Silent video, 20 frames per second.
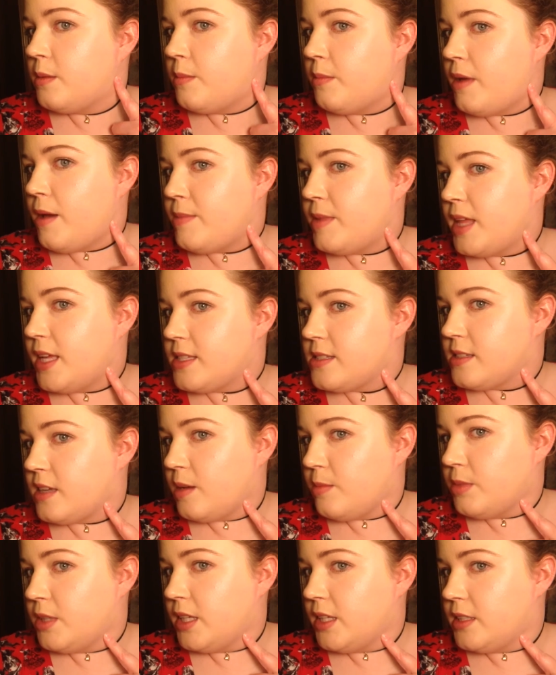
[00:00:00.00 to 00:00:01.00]
Baby, that's
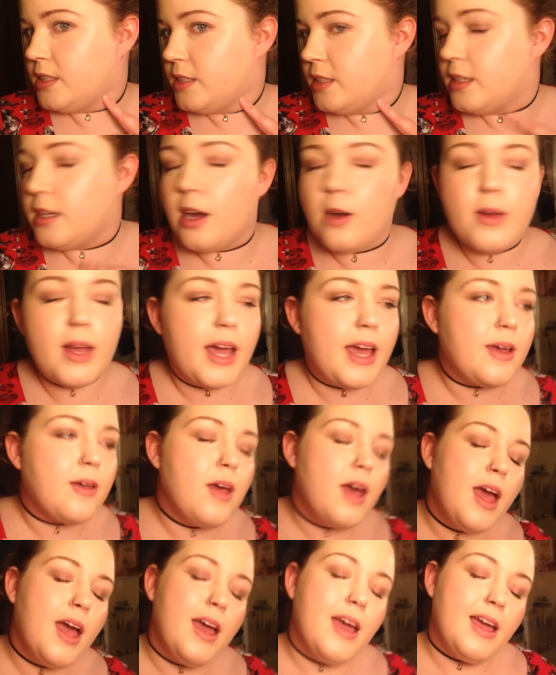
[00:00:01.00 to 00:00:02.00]
not blended. Okay,
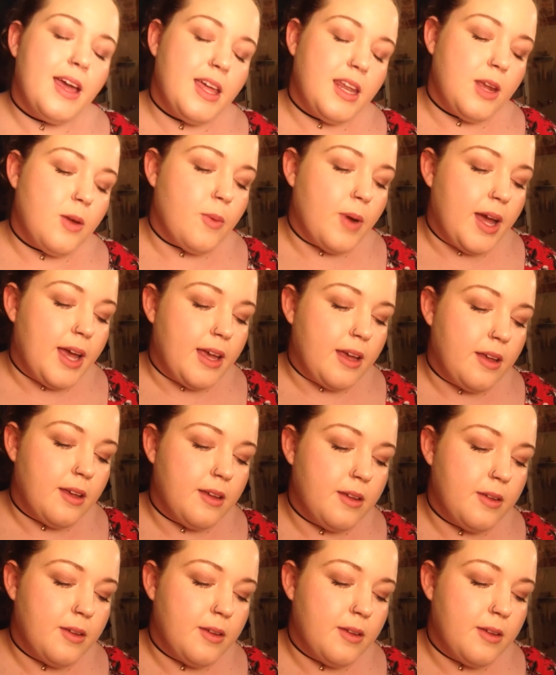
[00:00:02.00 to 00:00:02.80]
anyway,